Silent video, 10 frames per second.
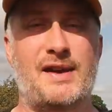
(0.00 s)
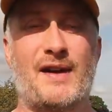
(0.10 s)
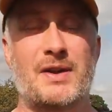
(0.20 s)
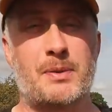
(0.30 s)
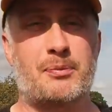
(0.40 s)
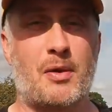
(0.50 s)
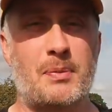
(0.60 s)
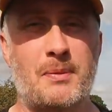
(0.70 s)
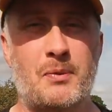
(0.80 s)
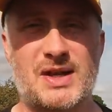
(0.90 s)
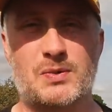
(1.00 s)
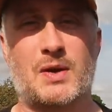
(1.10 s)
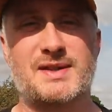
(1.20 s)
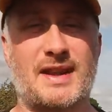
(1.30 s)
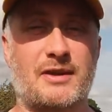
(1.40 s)
He found the problem, which
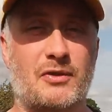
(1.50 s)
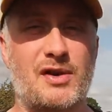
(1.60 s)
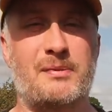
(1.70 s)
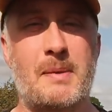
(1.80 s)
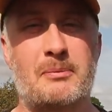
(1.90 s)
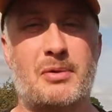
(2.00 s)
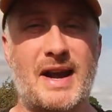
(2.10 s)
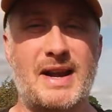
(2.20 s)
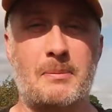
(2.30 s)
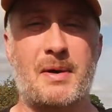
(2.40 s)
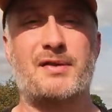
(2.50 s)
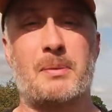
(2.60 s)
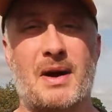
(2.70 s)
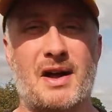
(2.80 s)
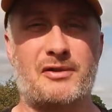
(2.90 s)
was that the roof membrane above
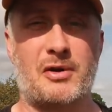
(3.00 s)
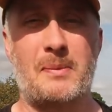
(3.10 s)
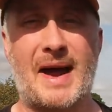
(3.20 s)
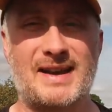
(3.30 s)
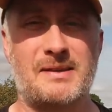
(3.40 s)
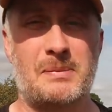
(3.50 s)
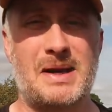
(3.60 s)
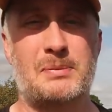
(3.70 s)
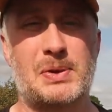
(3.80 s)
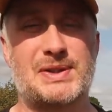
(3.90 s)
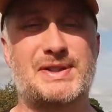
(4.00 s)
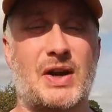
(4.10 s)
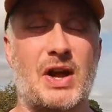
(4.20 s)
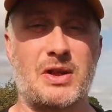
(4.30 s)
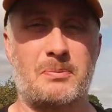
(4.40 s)
the bathroom hadn't been pulled
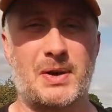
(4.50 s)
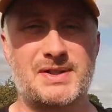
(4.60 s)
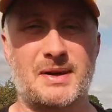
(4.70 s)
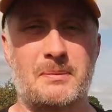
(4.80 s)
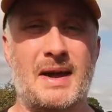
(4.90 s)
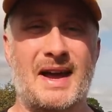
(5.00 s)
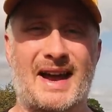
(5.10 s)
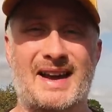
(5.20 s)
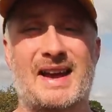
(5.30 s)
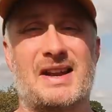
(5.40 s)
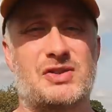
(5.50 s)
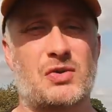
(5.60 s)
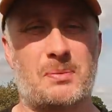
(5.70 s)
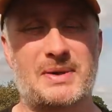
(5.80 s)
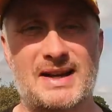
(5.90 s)
tight at the bottom and it had
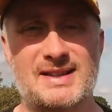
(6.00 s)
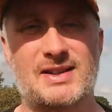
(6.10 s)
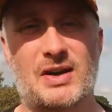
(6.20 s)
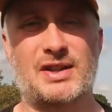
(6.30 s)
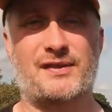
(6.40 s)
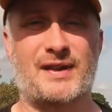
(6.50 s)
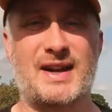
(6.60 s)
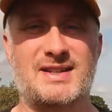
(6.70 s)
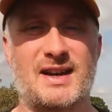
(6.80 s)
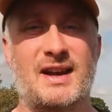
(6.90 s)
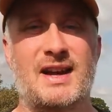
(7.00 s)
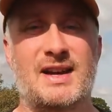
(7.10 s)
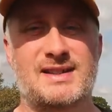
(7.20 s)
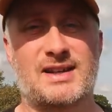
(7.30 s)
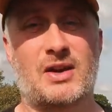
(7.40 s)
dropped inside the fascia.
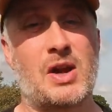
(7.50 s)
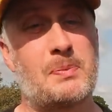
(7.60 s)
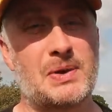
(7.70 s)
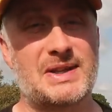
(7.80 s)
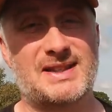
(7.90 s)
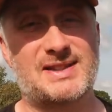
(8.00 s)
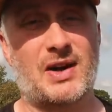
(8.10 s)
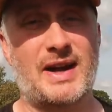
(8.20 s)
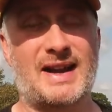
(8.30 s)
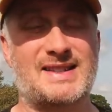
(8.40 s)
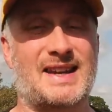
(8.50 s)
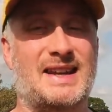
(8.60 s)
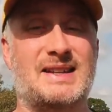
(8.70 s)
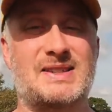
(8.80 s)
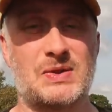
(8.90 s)
So he pulled it tight and
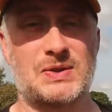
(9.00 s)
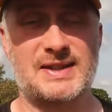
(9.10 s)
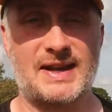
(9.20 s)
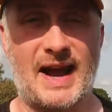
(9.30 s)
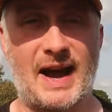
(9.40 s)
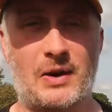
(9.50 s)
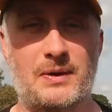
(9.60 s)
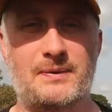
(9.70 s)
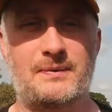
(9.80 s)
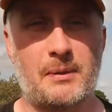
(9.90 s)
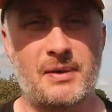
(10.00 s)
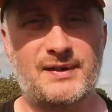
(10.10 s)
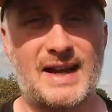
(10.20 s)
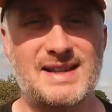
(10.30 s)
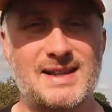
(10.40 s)
said he'd sorted it out. A couple
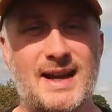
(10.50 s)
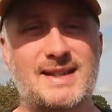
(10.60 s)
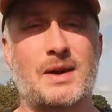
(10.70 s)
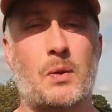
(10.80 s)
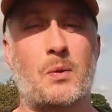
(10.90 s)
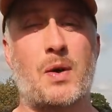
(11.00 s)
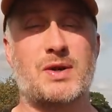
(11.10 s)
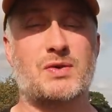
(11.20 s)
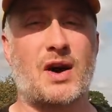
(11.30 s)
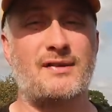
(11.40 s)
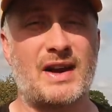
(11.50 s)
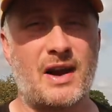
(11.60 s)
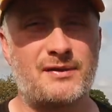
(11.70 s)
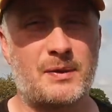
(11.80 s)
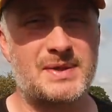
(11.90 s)
of days later, when we were driving
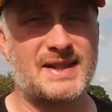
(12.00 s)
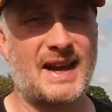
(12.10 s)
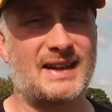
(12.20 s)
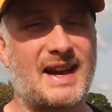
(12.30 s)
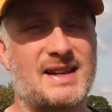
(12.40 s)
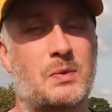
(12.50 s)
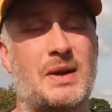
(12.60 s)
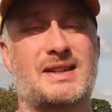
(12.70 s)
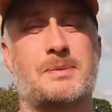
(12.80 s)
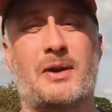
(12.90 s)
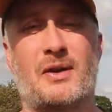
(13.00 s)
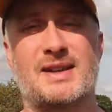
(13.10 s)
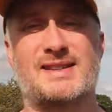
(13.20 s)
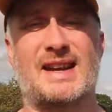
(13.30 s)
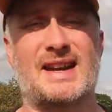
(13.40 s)
home from Skegness, we
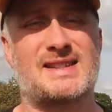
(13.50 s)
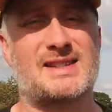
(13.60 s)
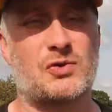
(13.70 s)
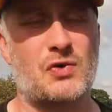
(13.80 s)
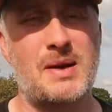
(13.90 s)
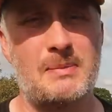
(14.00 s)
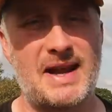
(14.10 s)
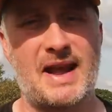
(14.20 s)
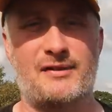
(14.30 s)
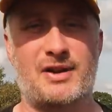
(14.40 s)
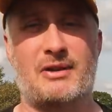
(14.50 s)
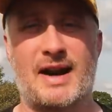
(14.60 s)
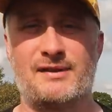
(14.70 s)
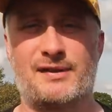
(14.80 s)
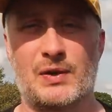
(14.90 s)
experienced extremely heavy
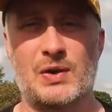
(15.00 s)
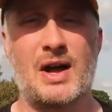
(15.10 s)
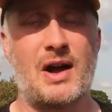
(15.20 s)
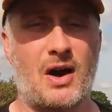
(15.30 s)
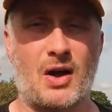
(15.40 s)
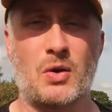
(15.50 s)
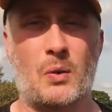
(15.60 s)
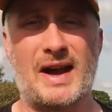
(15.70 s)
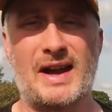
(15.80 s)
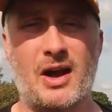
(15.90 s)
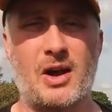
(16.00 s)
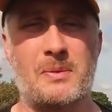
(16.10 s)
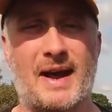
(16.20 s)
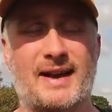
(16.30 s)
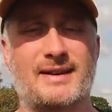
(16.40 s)
rainfall on the way
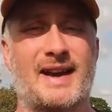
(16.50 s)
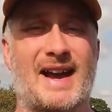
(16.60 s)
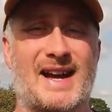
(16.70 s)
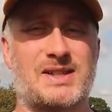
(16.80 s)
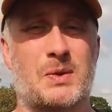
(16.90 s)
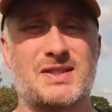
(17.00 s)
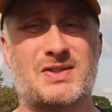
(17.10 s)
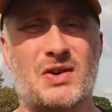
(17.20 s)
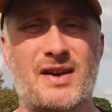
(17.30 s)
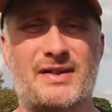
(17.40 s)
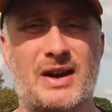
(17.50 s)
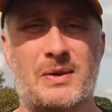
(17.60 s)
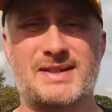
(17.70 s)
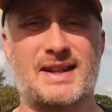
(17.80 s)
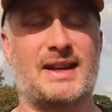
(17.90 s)
home. And as I was driving, I
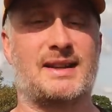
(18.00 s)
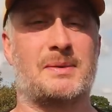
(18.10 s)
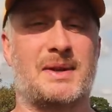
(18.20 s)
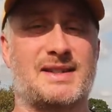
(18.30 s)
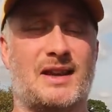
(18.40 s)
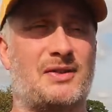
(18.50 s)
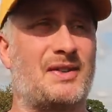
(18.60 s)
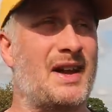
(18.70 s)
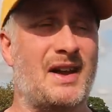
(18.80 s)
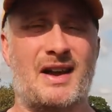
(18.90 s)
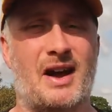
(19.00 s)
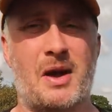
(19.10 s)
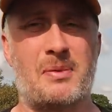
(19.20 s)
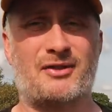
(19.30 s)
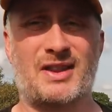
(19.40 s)
was thinking to myself, I
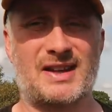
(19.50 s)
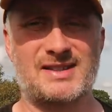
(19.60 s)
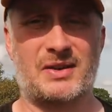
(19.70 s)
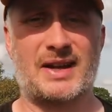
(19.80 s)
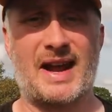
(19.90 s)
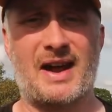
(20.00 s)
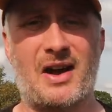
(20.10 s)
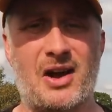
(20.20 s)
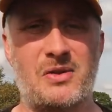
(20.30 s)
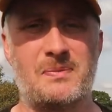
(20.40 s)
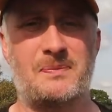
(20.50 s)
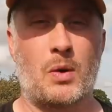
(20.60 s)
hope everything's okay at home.